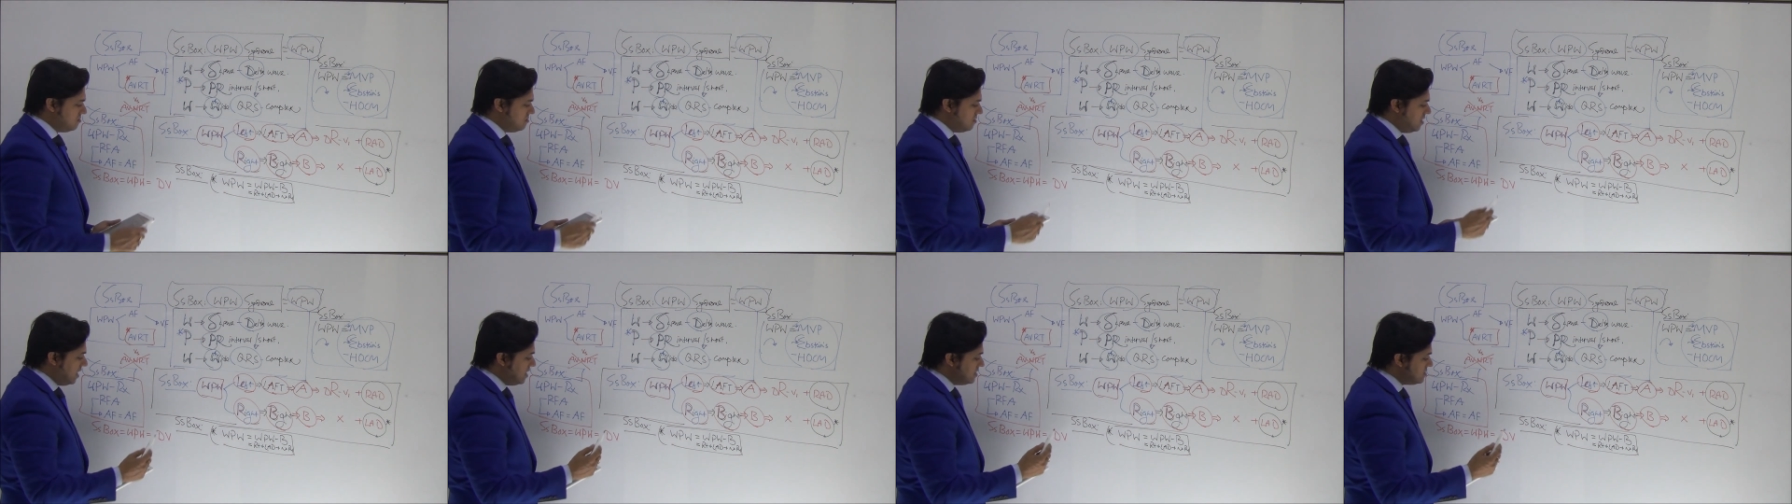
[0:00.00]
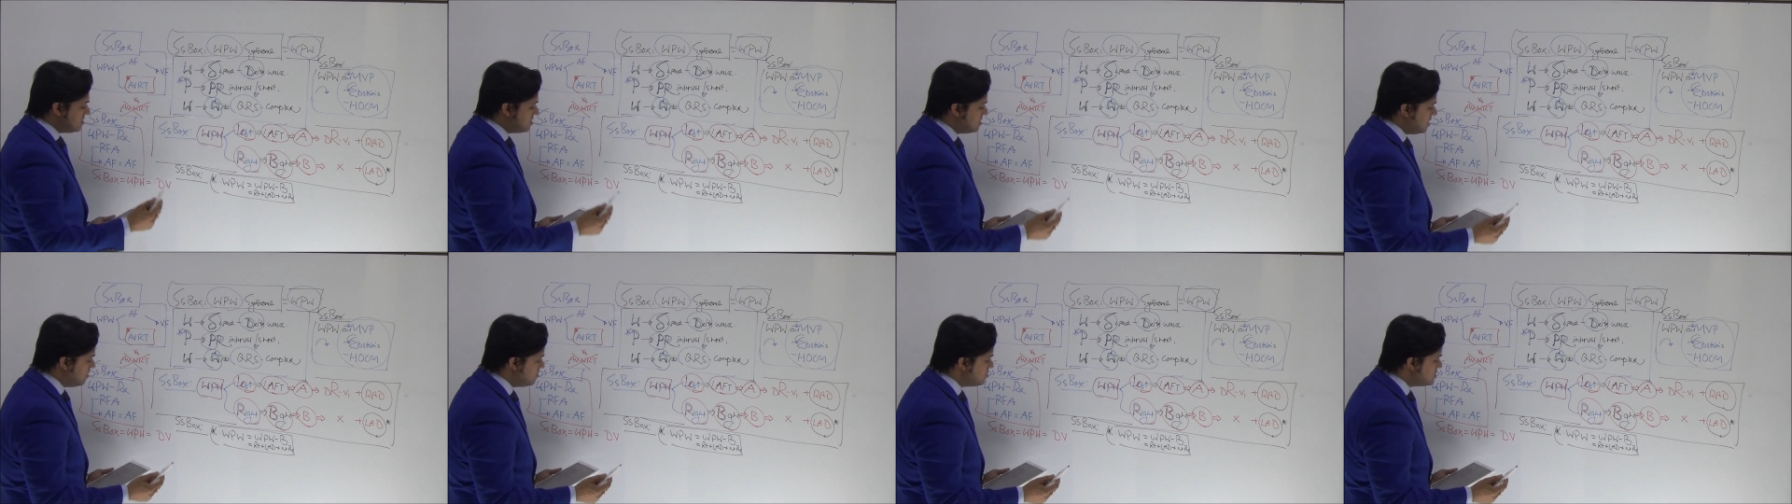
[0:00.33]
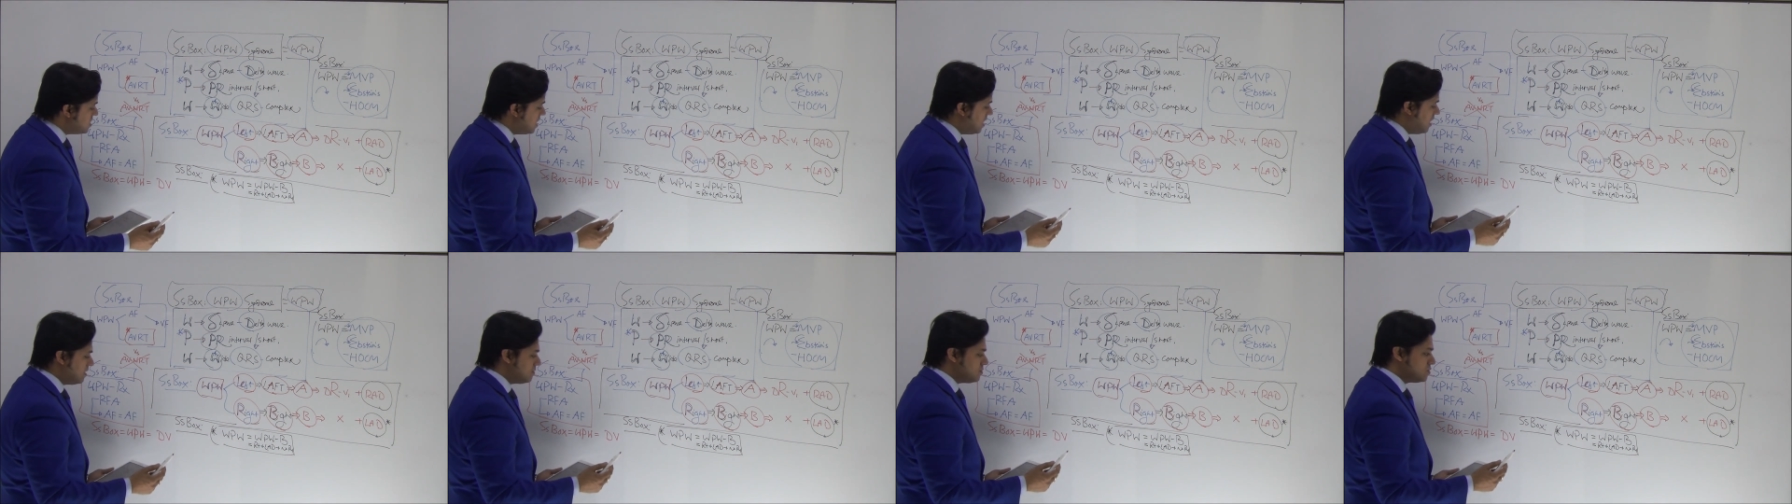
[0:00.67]
And
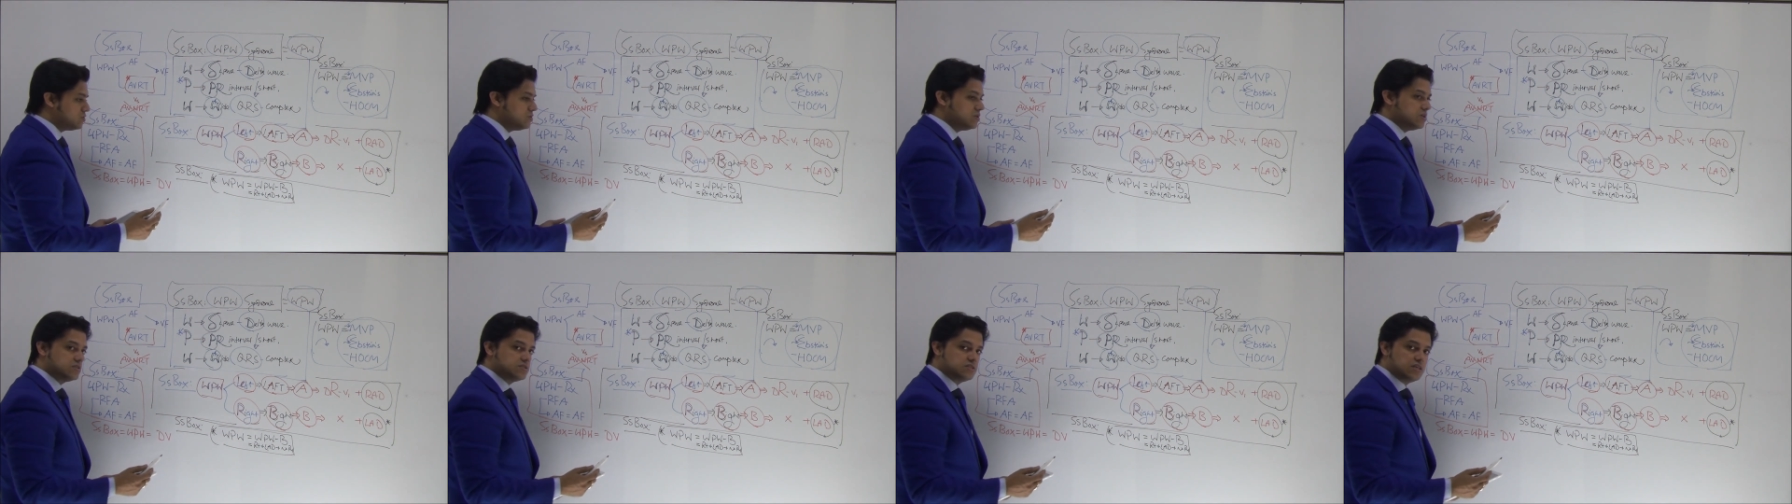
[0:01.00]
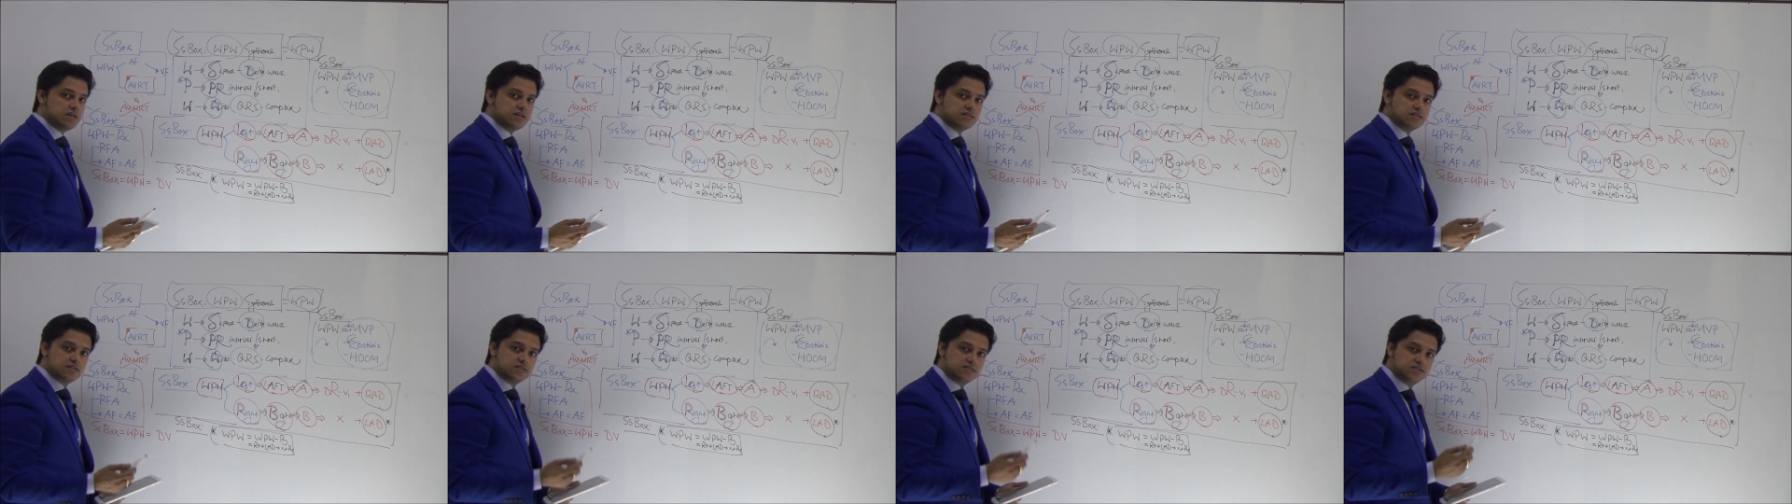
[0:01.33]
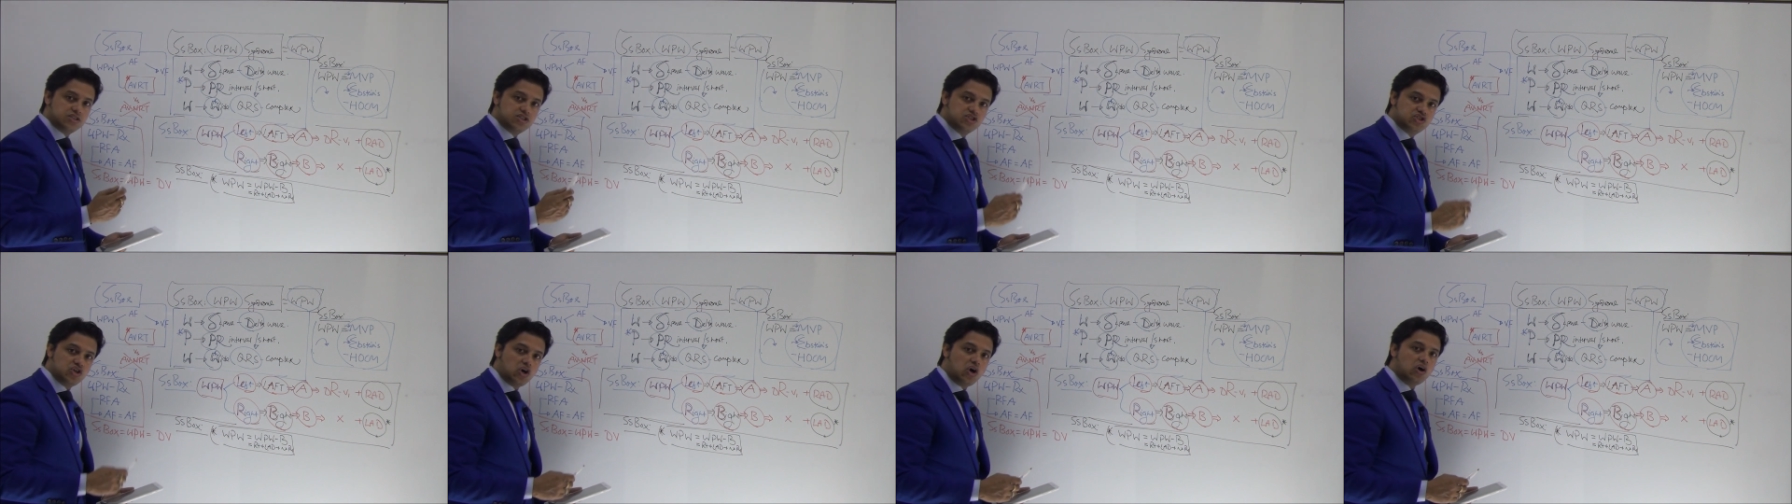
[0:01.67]
sometimes we are saying the
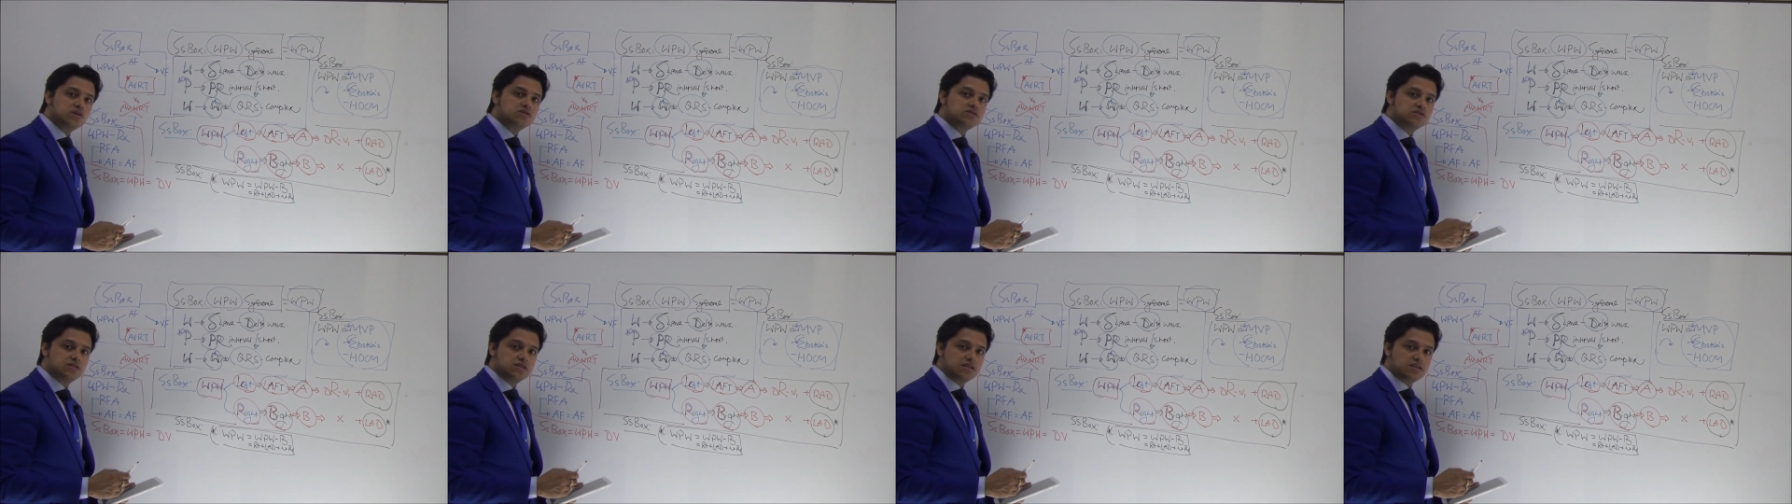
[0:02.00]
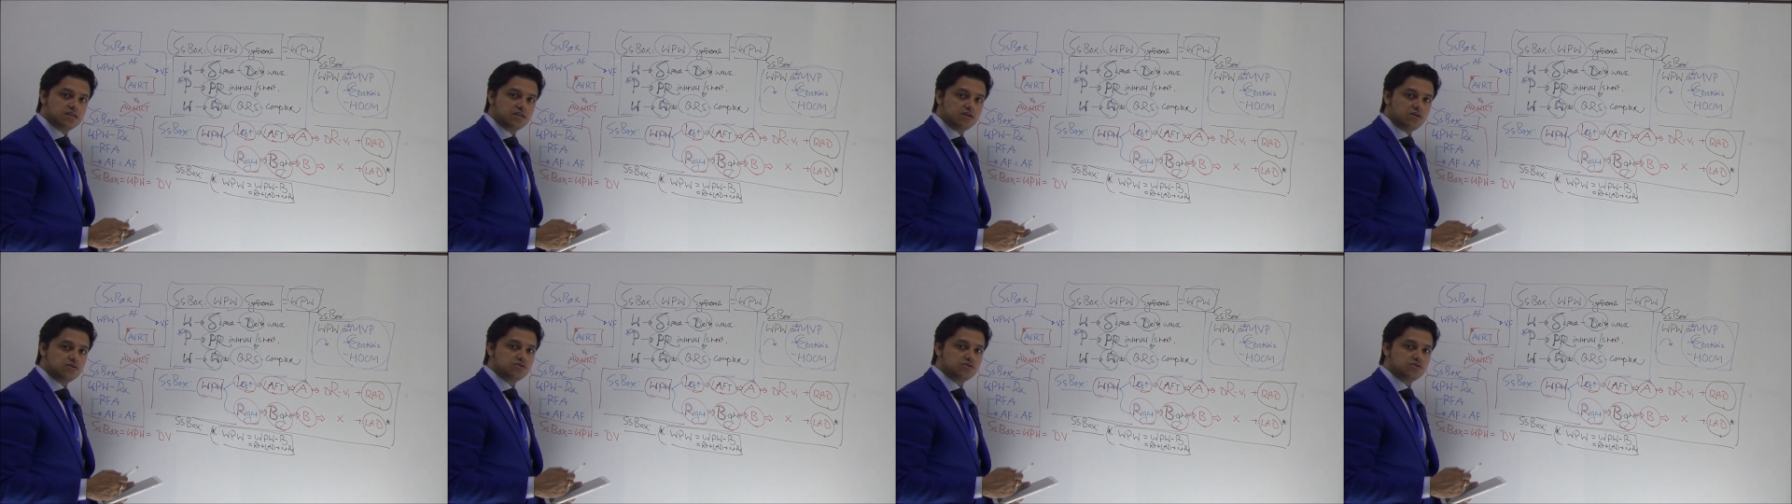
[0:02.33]
digoxin